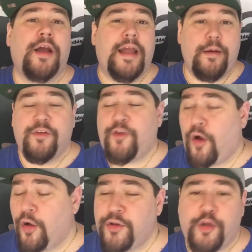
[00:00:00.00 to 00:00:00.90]
He was
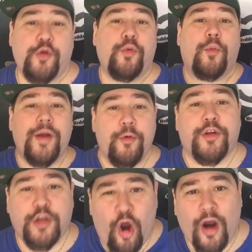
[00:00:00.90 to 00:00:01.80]
on, too, and we were
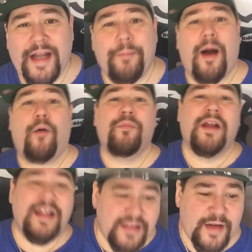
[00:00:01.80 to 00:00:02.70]
talking about
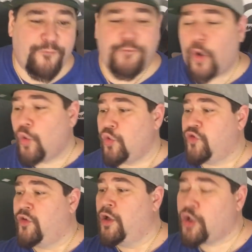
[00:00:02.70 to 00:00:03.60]
Nick
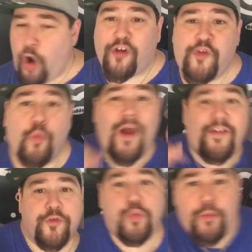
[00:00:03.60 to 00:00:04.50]
Foles, Carson
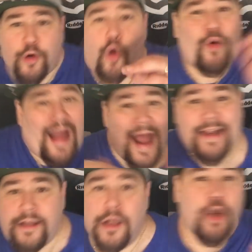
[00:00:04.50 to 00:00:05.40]
Wentz. We were going at
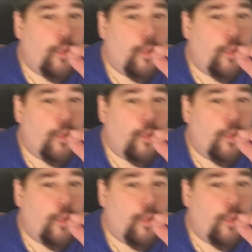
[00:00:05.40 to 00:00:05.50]
it.